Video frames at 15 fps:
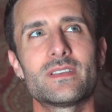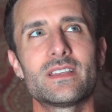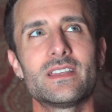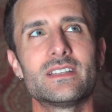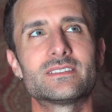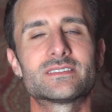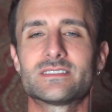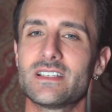
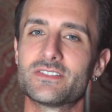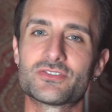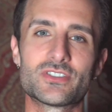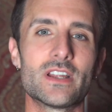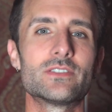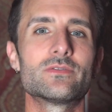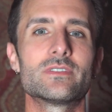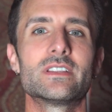it's
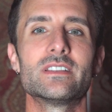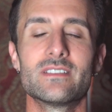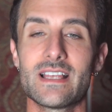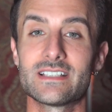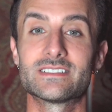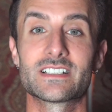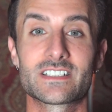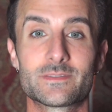generally
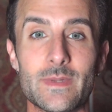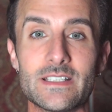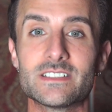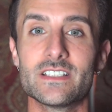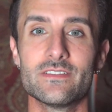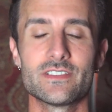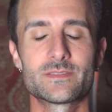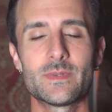less
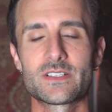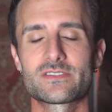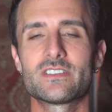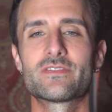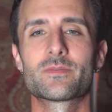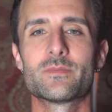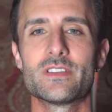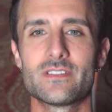expensive, especially
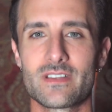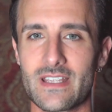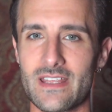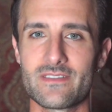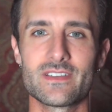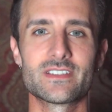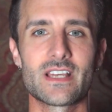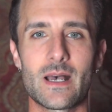from
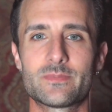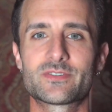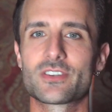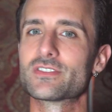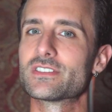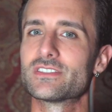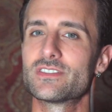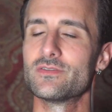the top
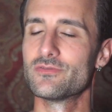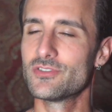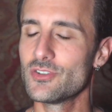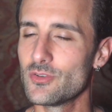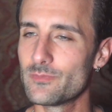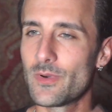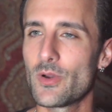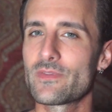surgeons who
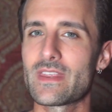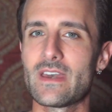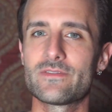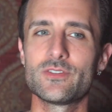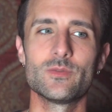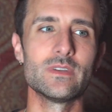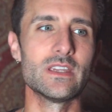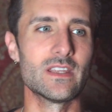do both
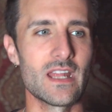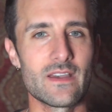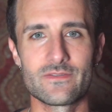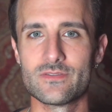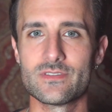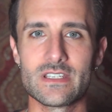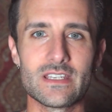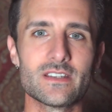FUE and
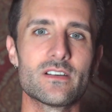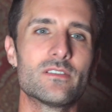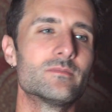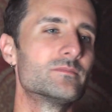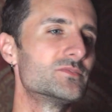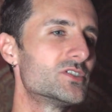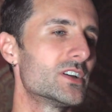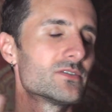FUT
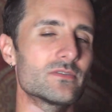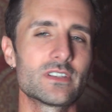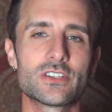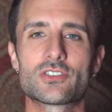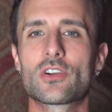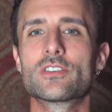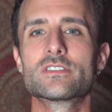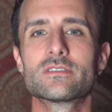generally
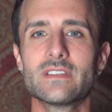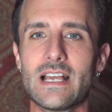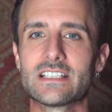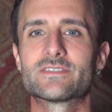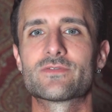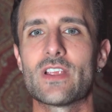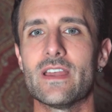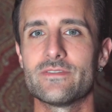charge less
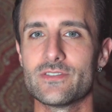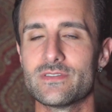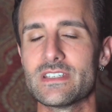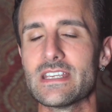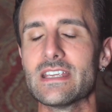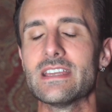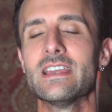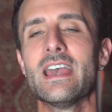for
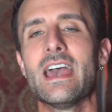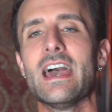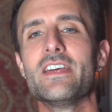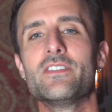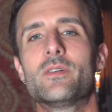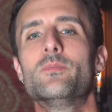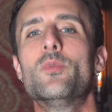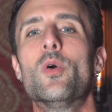FUT,
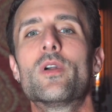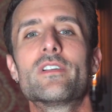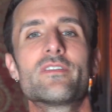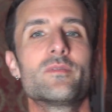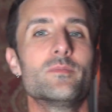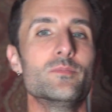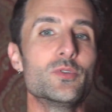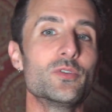and they'll
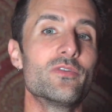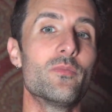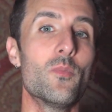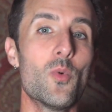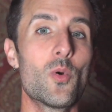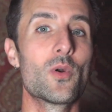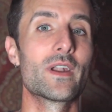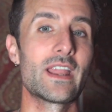move
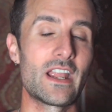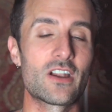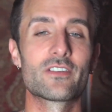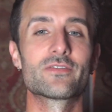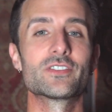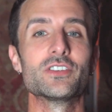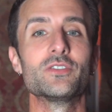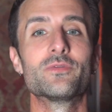more hair
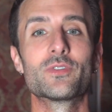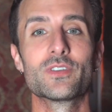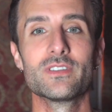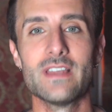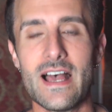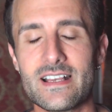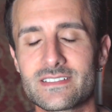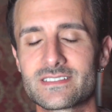for you for
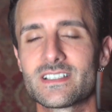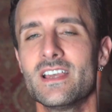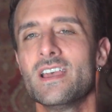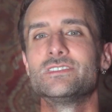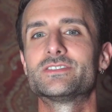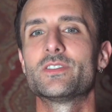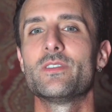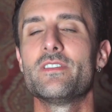less.
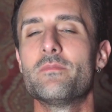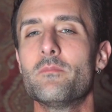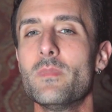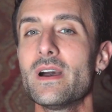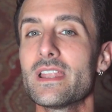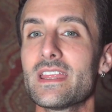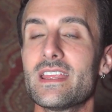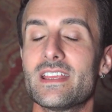So if
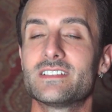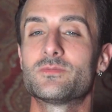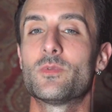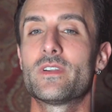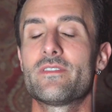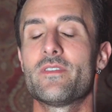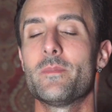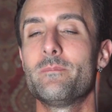money is
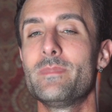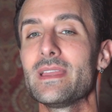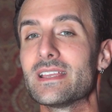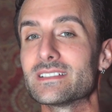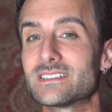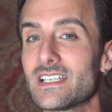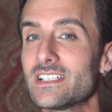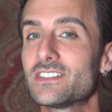one of the
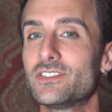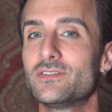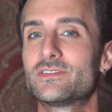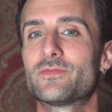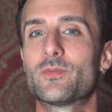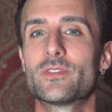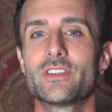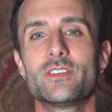biggest issues
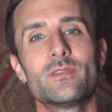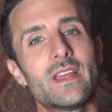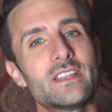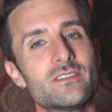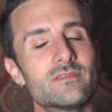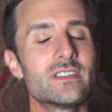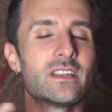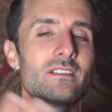for you, and
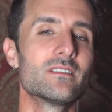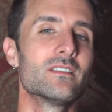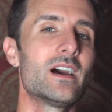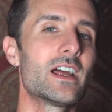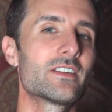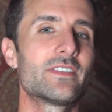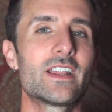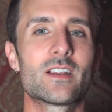you need a
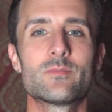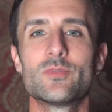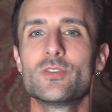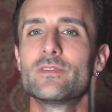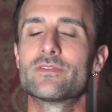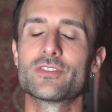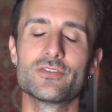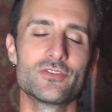lot of hair
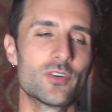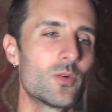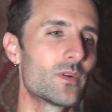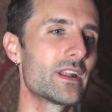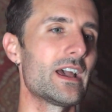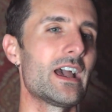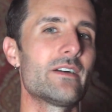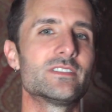moved, or you don't want
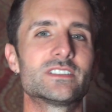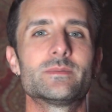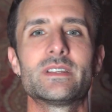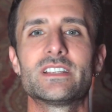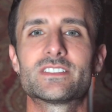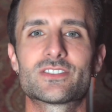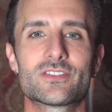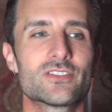to have as
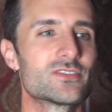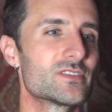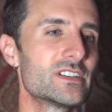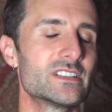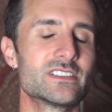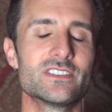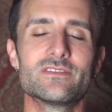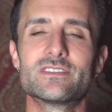many
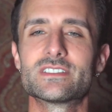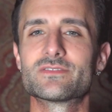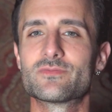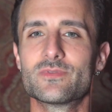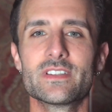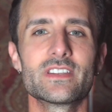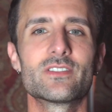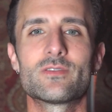surgeries, and you just
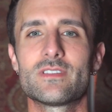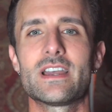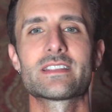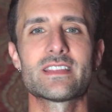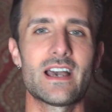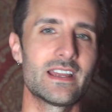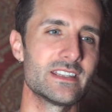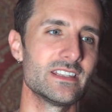really don't like
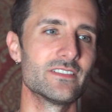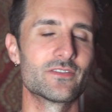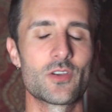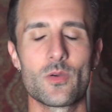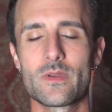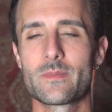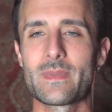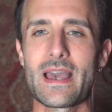the idea of
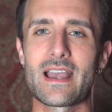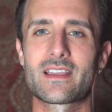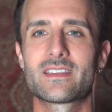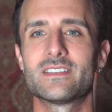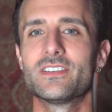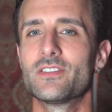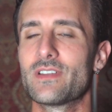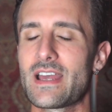going back,
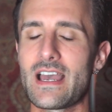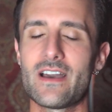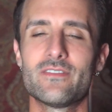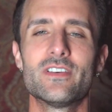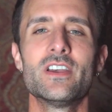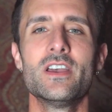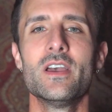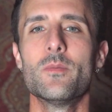to
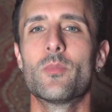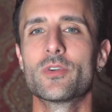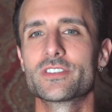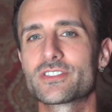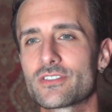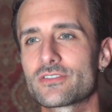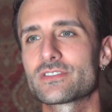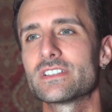have more
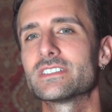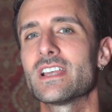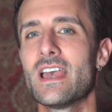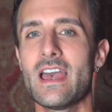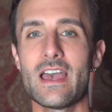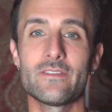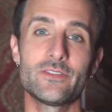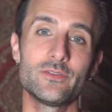surgeries,
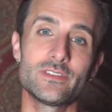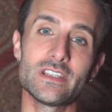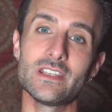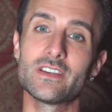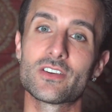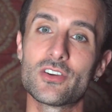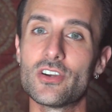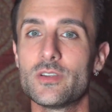
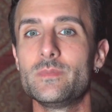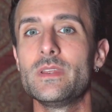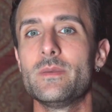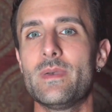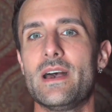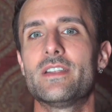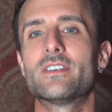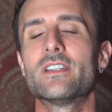FUT could be
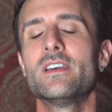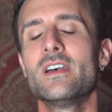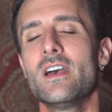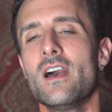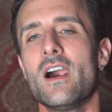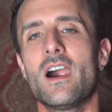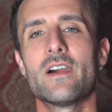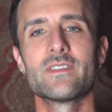better.
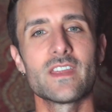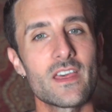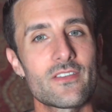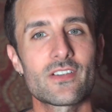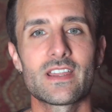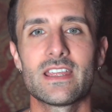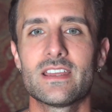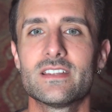On the
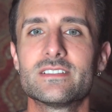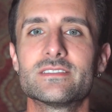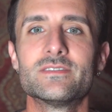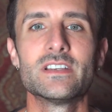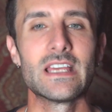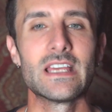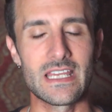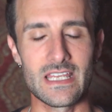other hand,
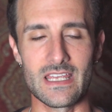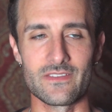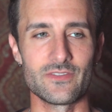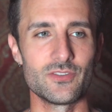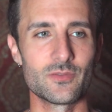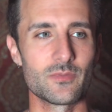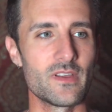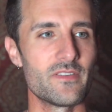
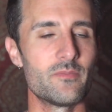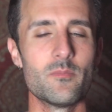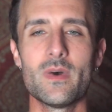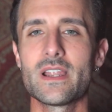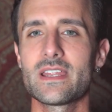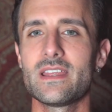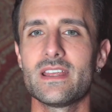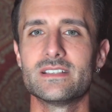if
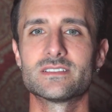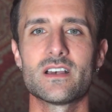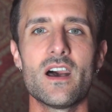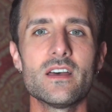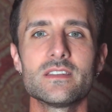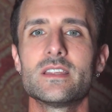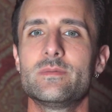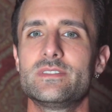money is
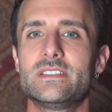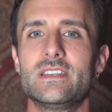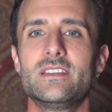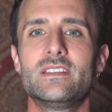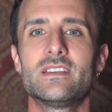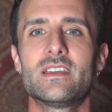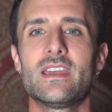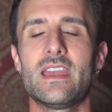
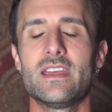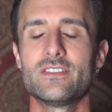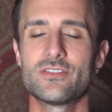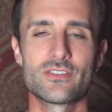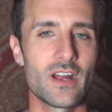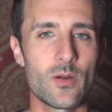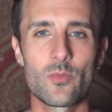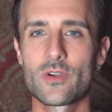unlimited and you're
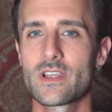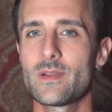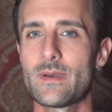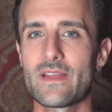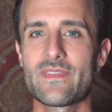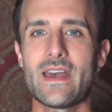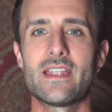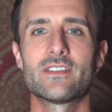not worried
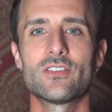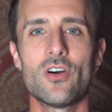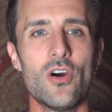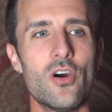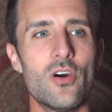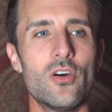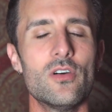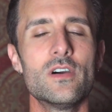about that at
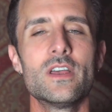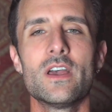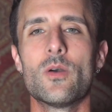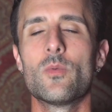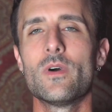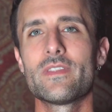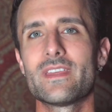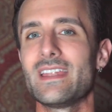all,
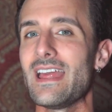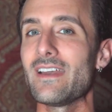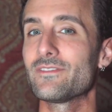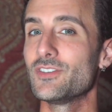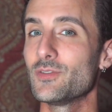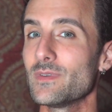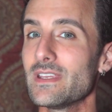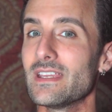well then
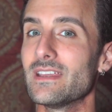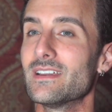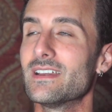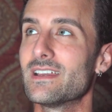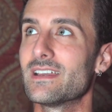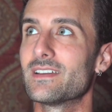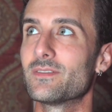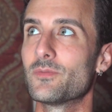FUE
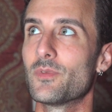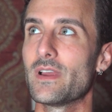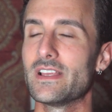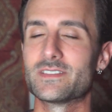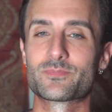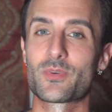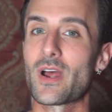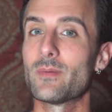
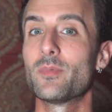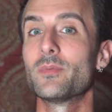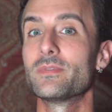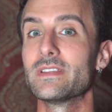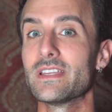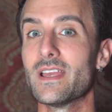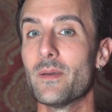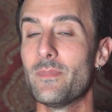is
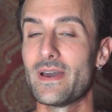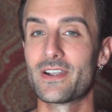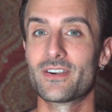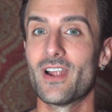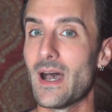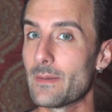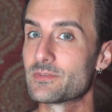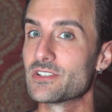probably a
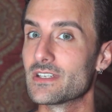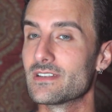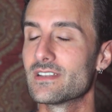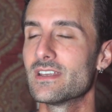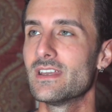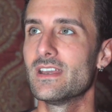better option.